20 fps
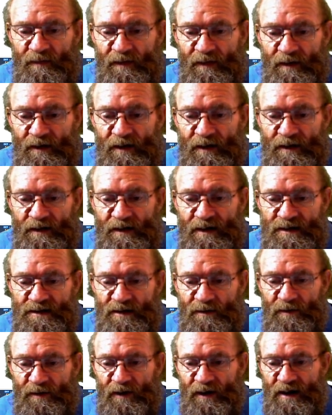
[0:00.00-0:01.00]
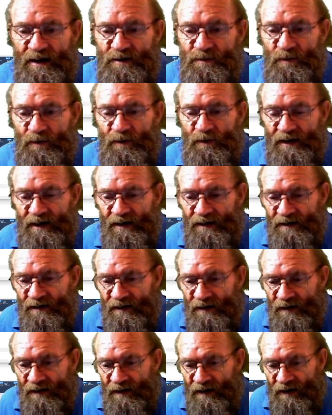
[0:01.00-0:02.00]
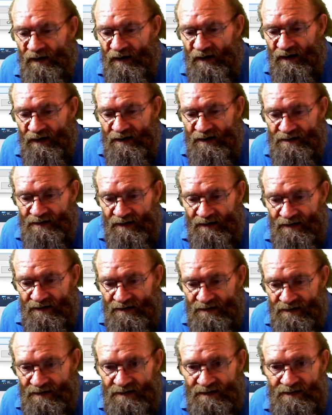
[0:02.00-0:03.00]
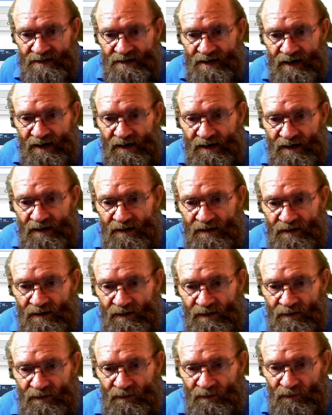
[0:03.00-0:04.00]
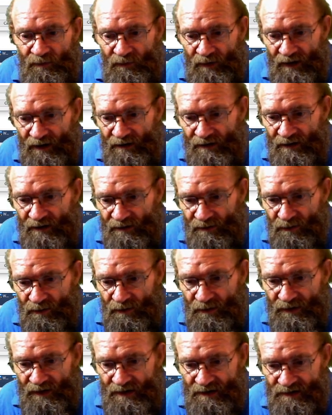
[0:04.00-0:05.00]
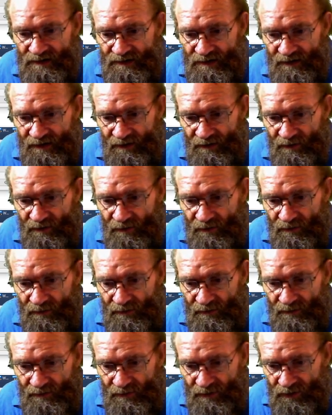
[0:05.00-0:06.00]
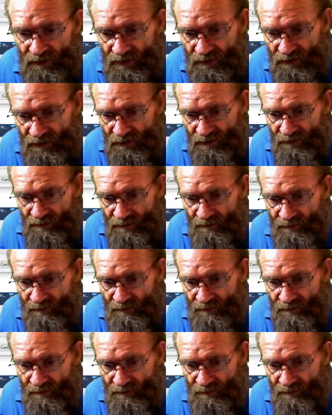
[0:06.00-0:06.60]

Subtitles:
Okay, yes, I want to export that as a second file. I'll call that 02